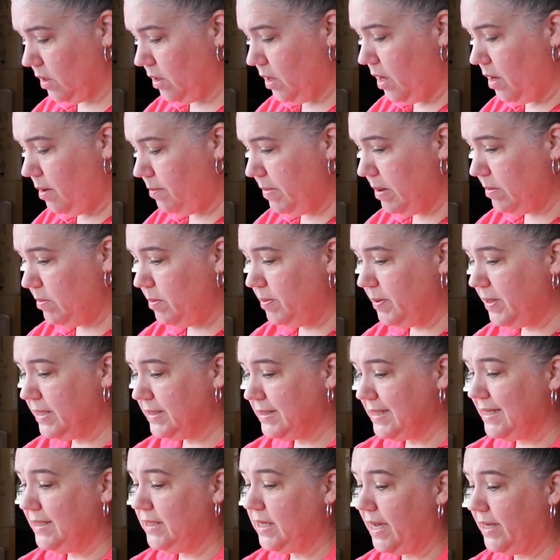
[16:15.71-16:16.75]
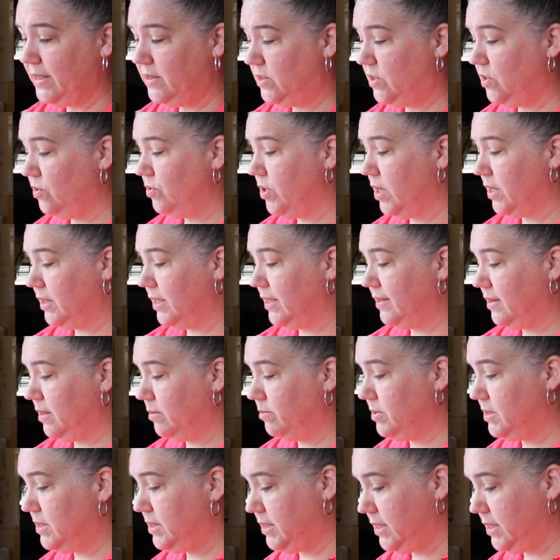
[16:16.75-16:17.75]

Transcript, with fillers: Uh, maybe because I, I do not let them